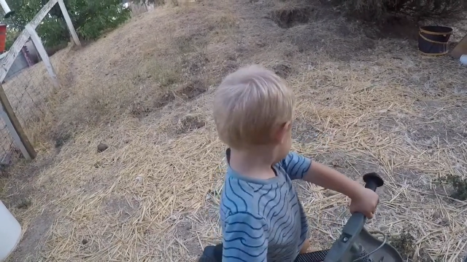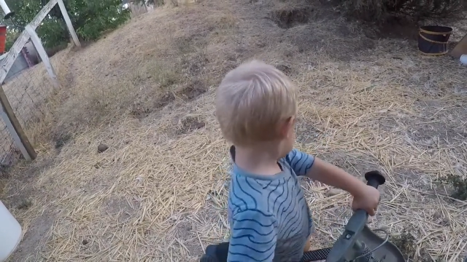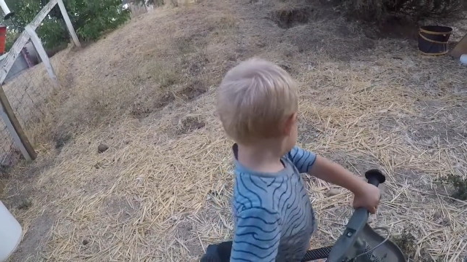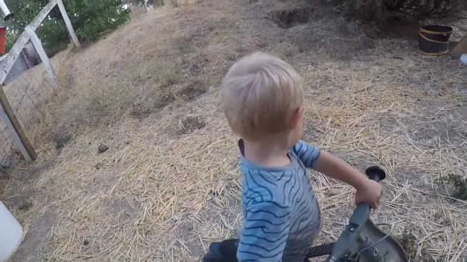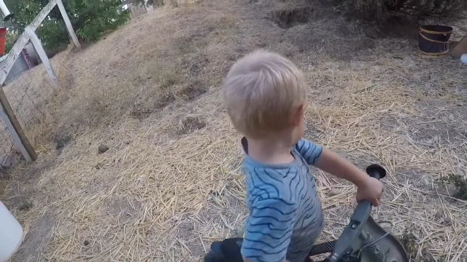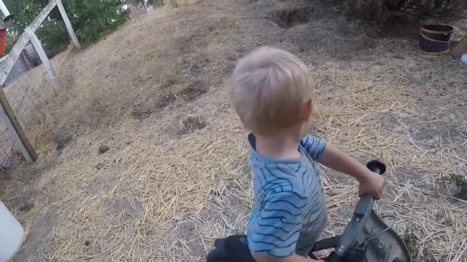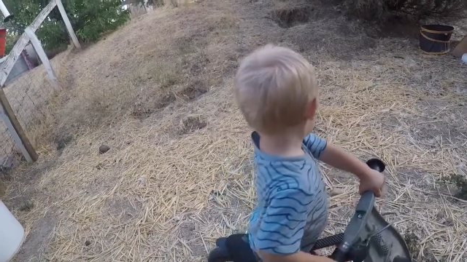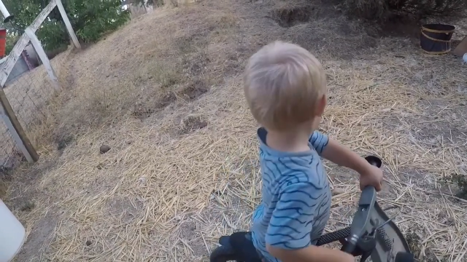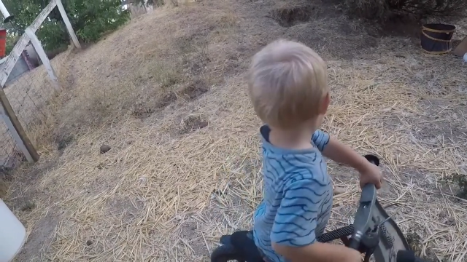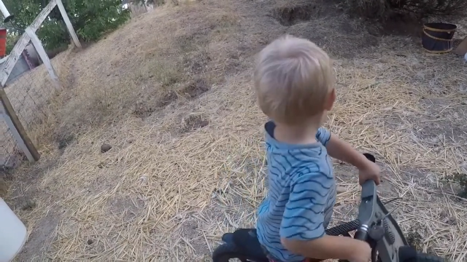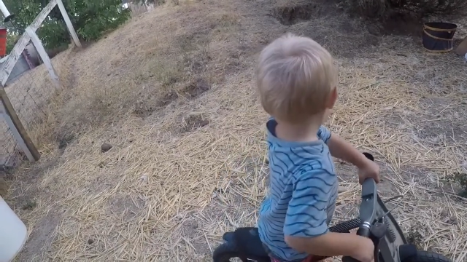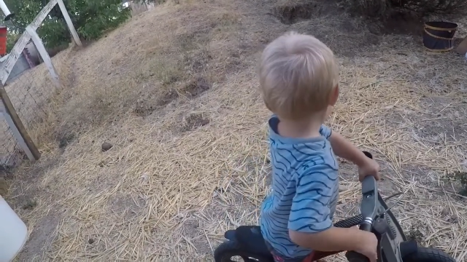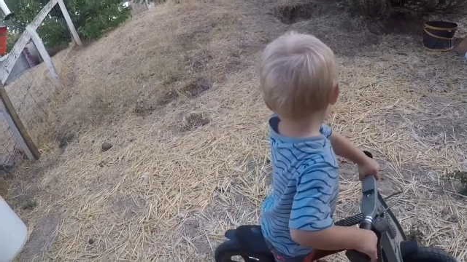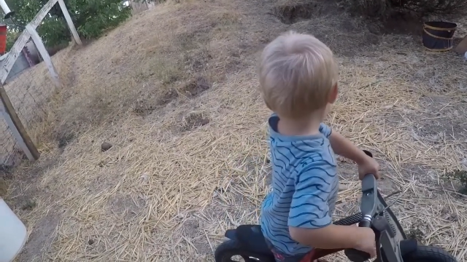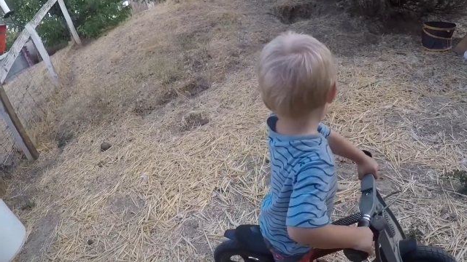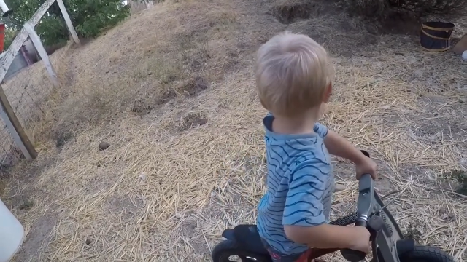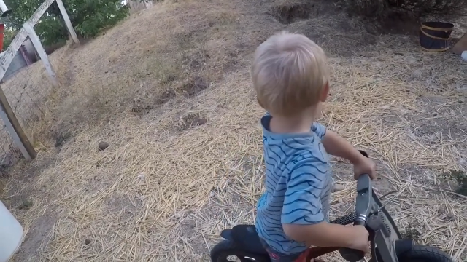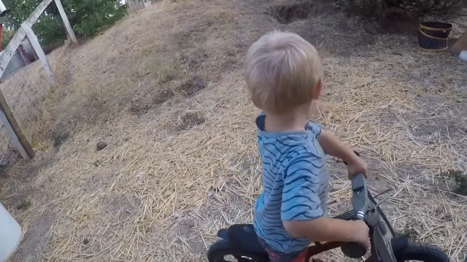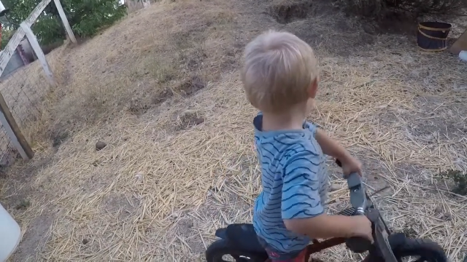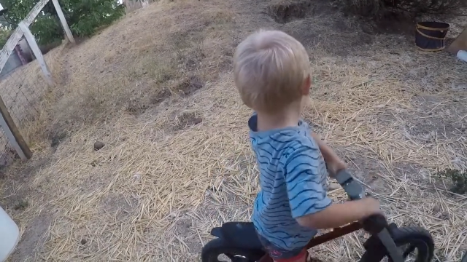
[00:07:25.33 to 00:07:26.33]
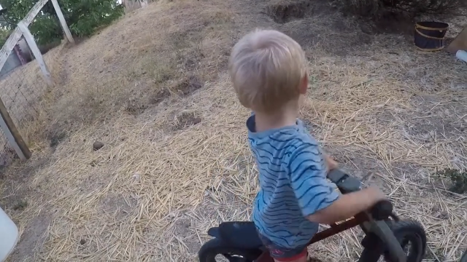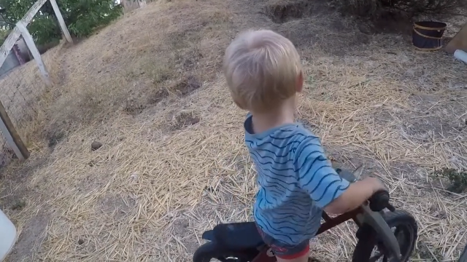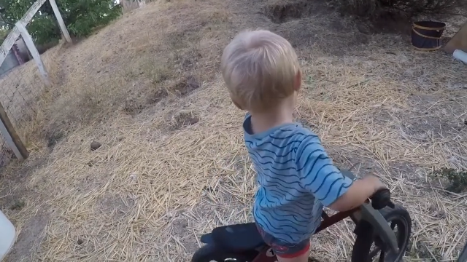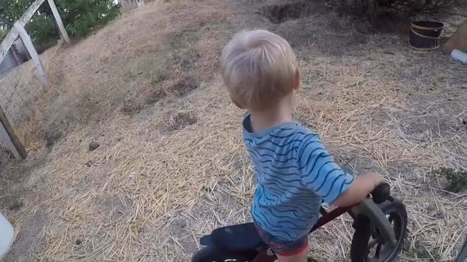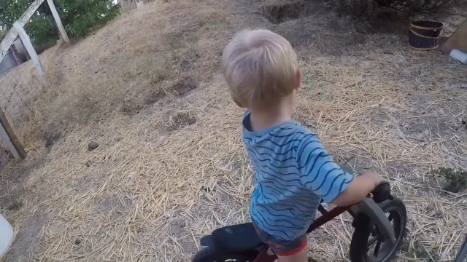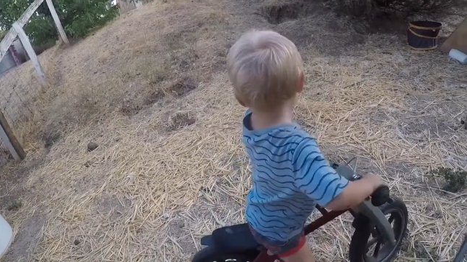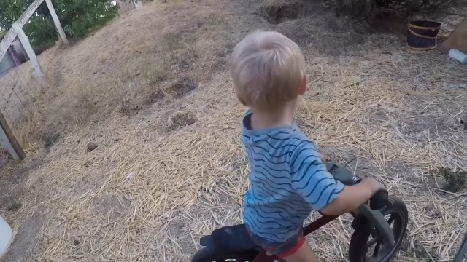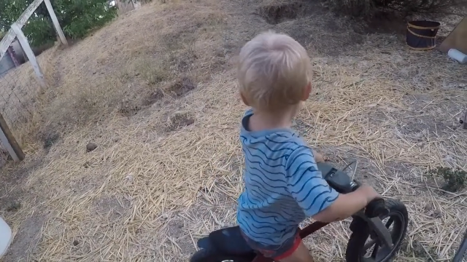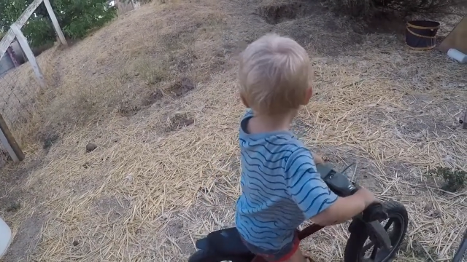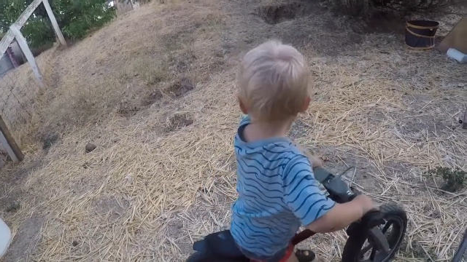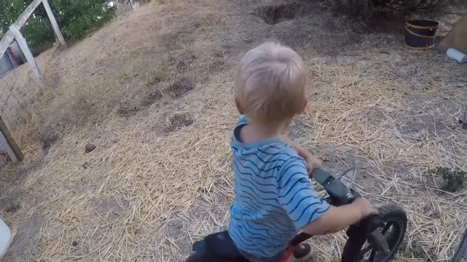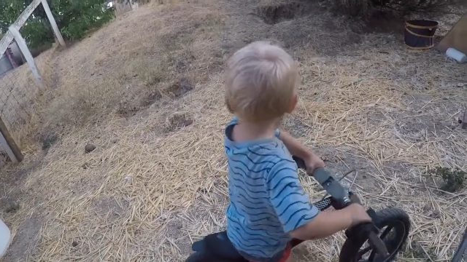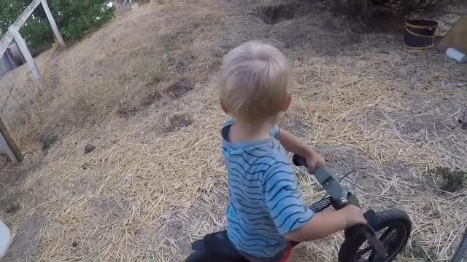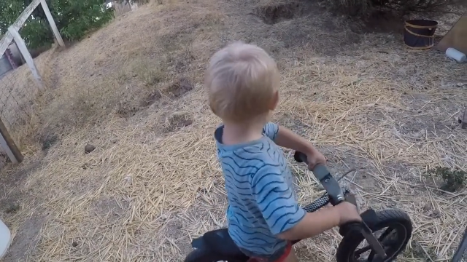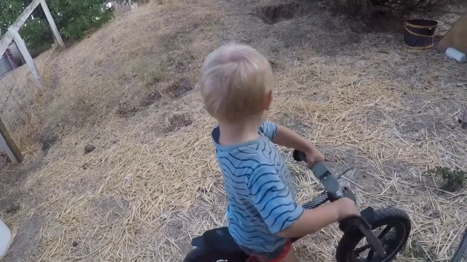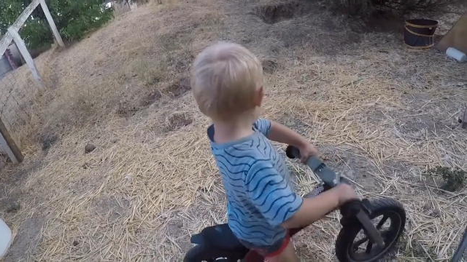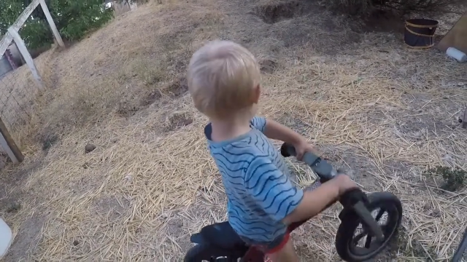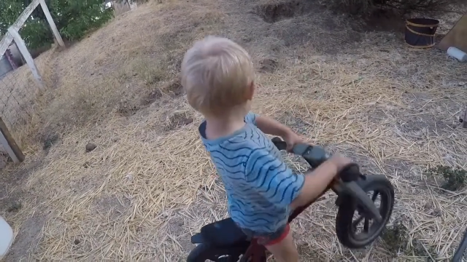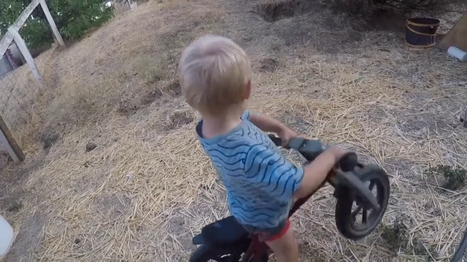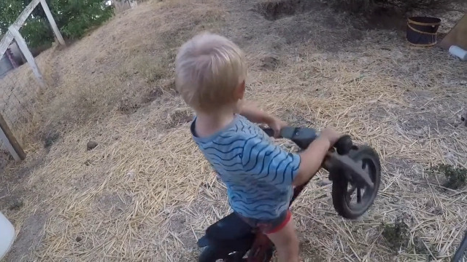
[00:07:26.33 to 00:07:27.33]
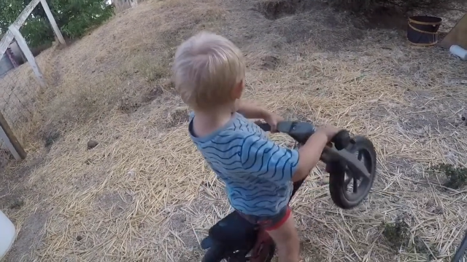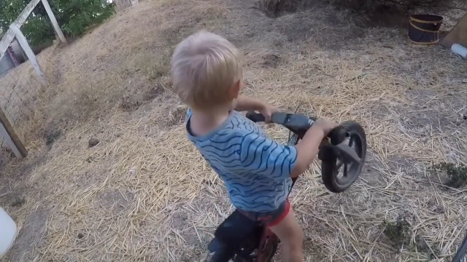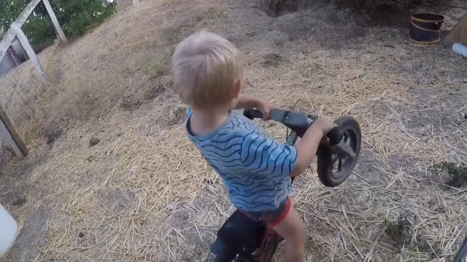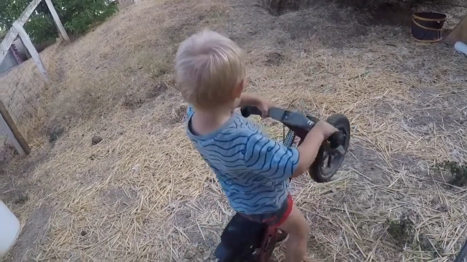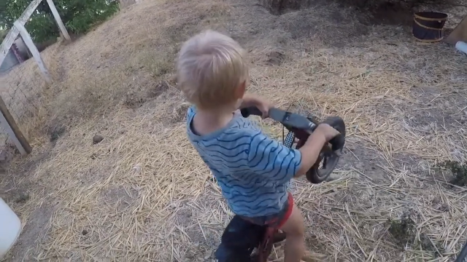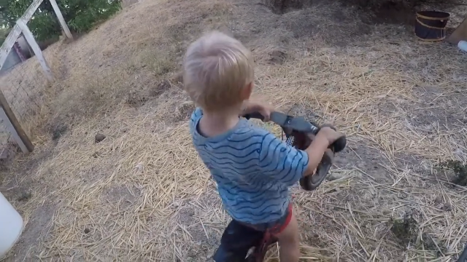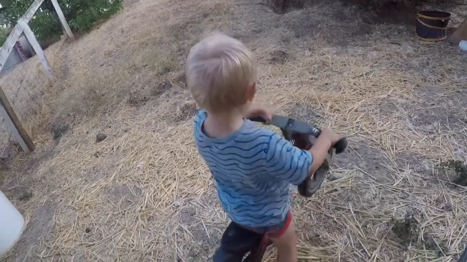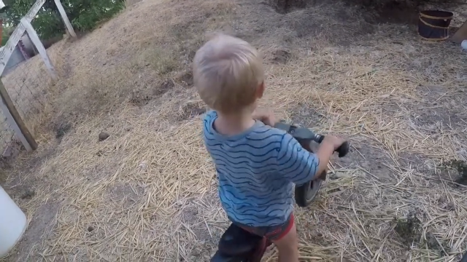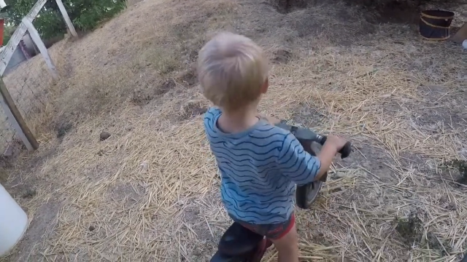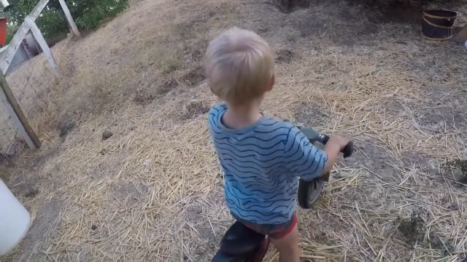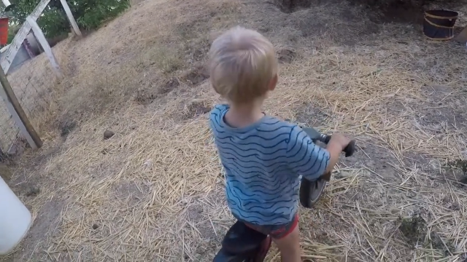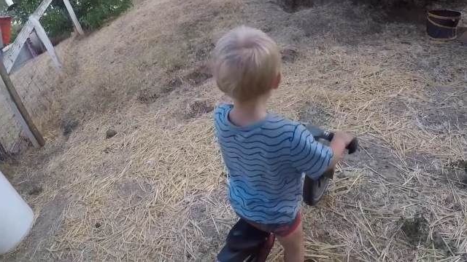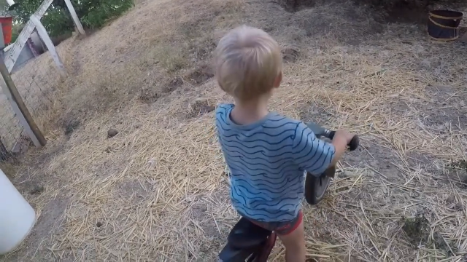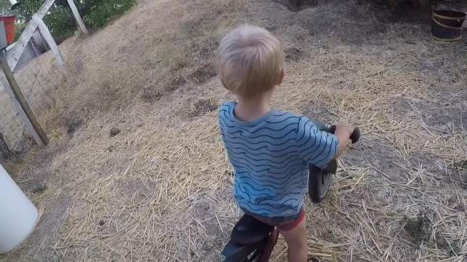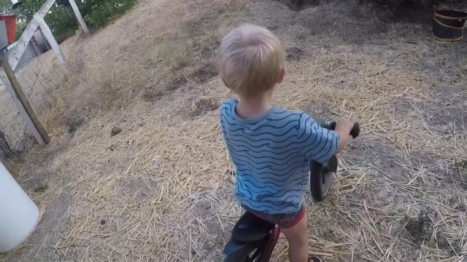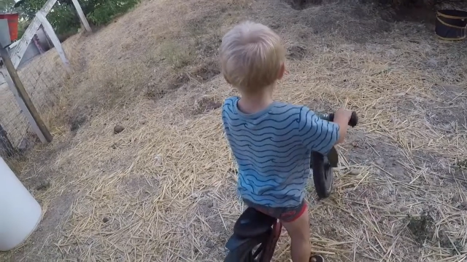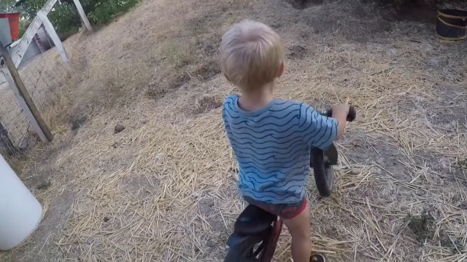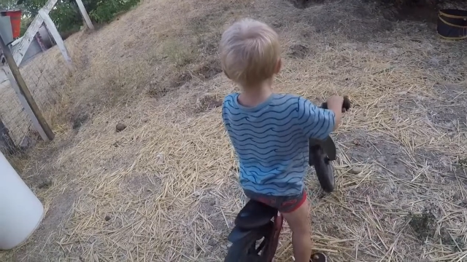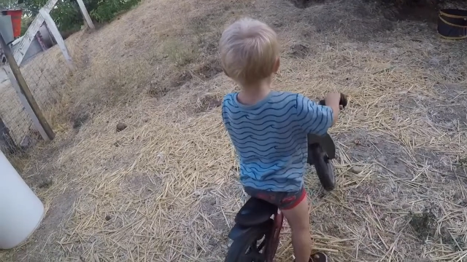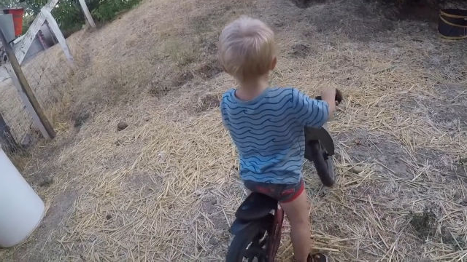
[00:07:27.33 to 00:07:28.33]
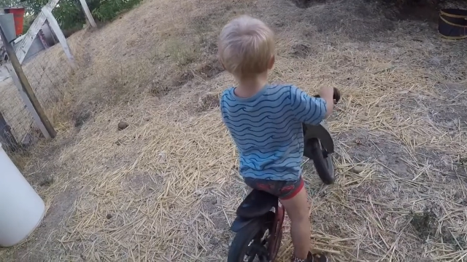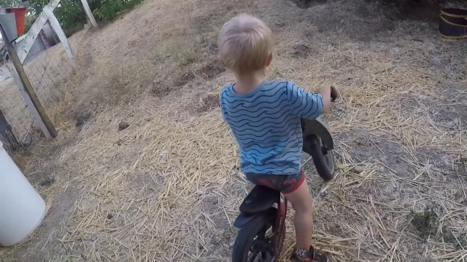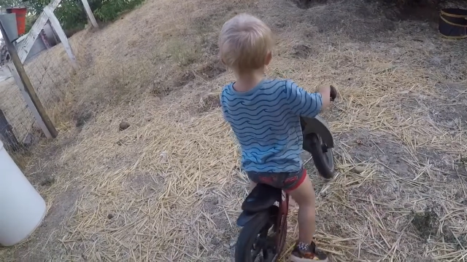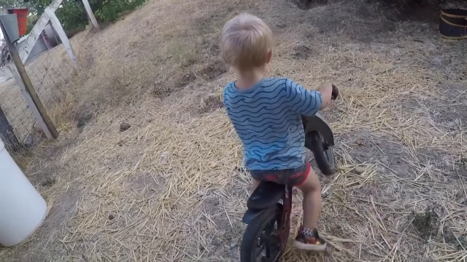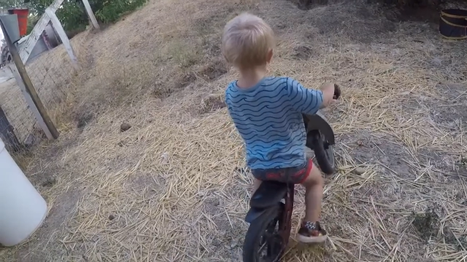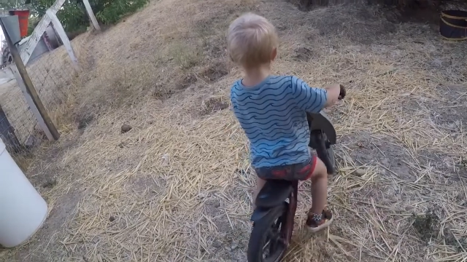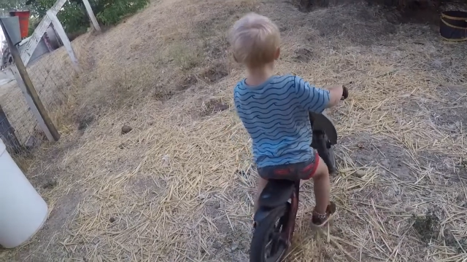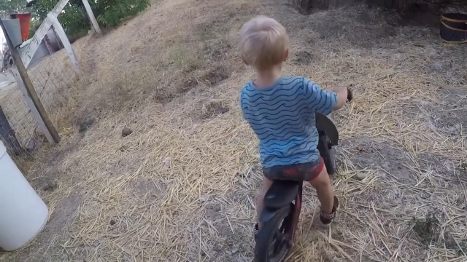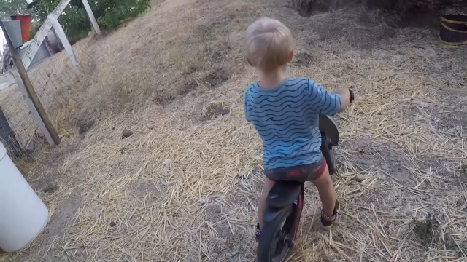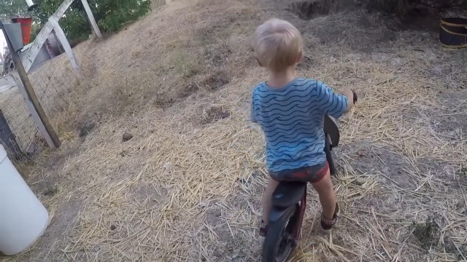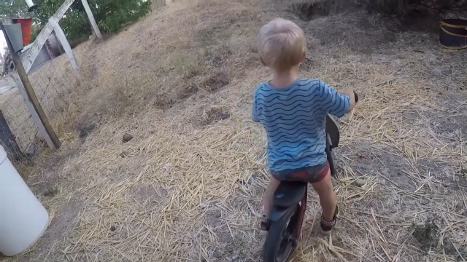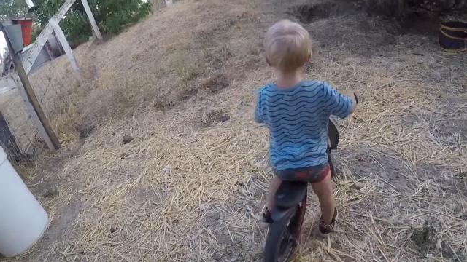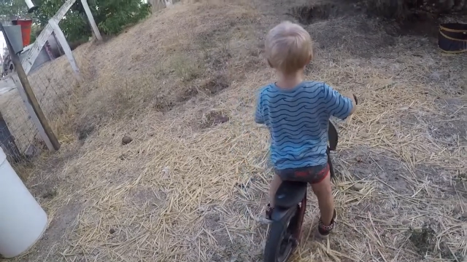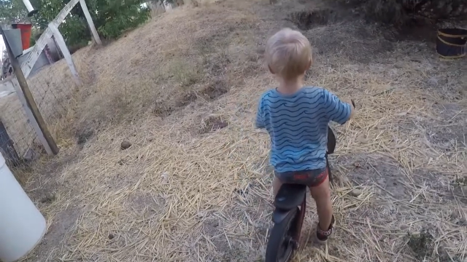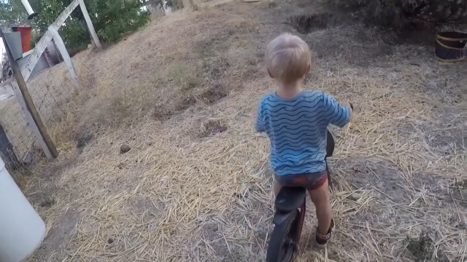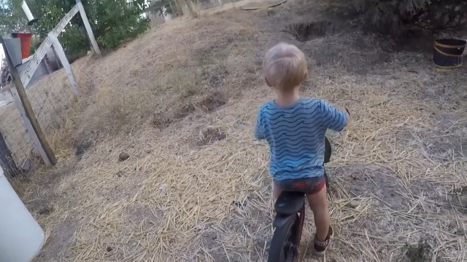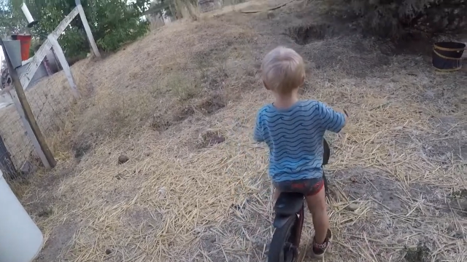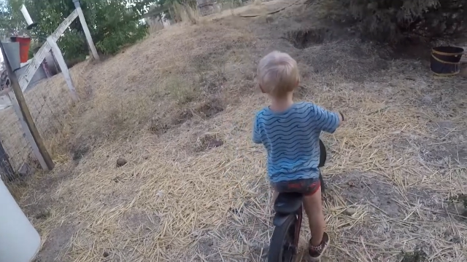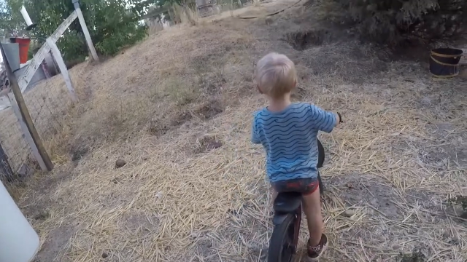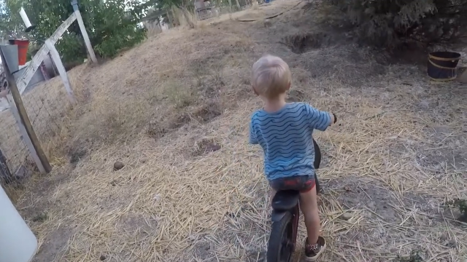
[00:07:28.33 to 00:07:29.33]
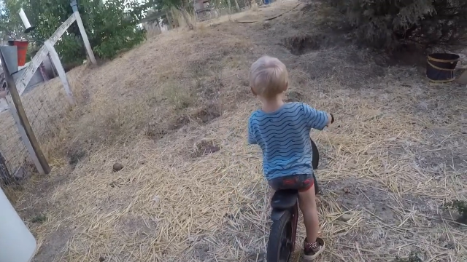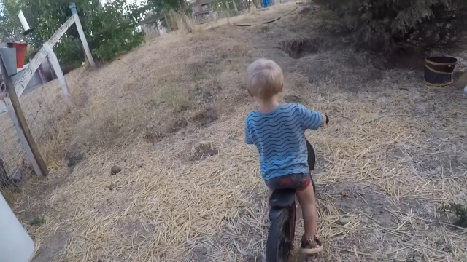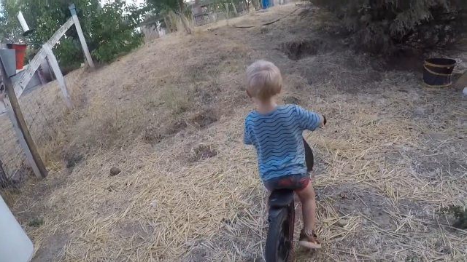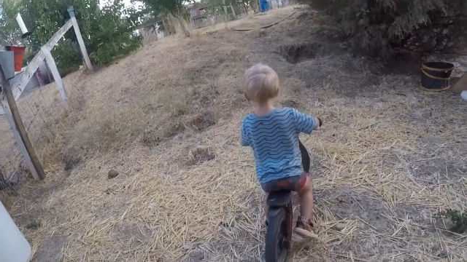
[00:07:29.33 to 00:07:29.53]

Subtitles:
(no speaker visible)